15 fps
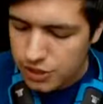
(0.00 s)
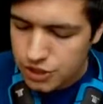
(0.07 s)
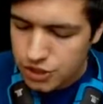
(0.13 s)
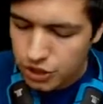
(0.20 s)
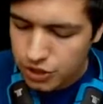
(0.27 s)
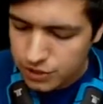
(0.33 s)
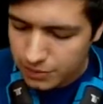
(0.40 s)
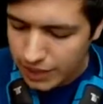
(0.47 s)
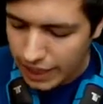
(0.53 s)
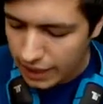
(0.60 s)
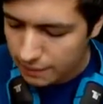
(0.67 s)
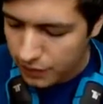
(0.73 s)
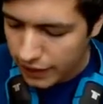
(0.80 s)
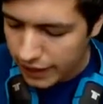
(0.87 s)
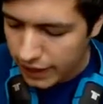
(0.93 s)
out and show you some
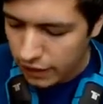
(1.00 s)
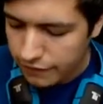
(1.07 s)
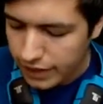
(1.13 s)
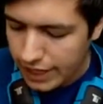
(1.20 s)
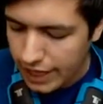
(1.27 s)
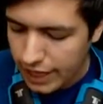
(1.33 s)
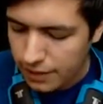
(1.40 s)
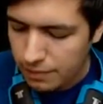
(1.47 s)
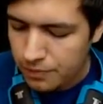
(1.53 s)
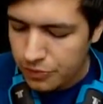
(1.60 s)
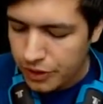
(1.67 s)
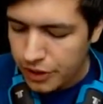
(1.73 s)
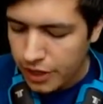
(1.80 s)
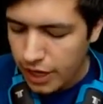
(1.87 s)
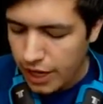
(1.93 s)
gameplay of a game
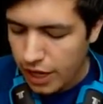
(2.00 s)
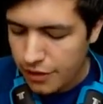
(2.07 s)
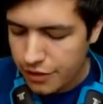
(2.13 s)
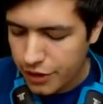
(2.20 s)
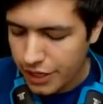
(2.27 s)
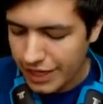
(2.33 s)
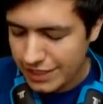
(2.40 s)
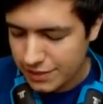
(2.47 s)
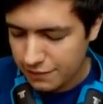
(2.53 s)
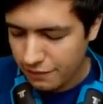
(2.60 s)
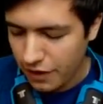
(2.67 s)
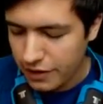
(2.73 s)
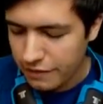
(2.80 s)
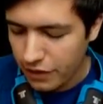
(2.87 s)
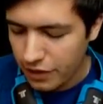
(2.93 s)
that is
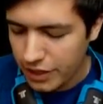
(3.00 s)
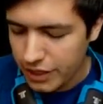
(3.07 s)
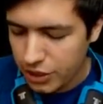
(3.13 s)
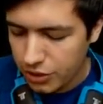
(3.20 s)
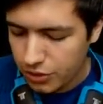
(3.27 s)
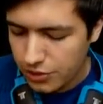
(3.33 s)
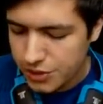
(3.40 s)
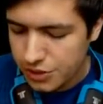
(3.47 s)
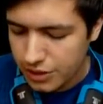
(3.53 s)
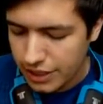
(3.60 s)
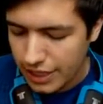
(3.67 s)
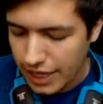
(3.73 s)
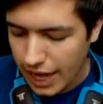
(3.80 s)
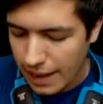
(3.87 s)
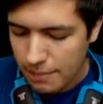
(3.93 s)
very, very new to
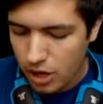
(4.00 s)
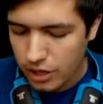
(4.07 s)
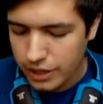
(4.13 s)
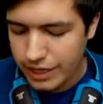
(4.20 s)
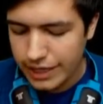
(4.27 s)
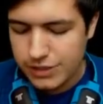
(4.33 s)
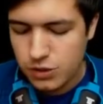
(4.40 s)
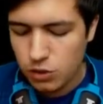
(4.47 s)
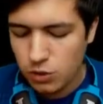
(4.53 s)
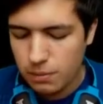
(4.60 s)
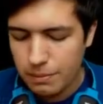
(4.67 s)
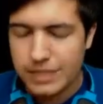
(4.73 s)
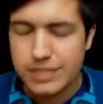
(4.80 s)
the app market. It's called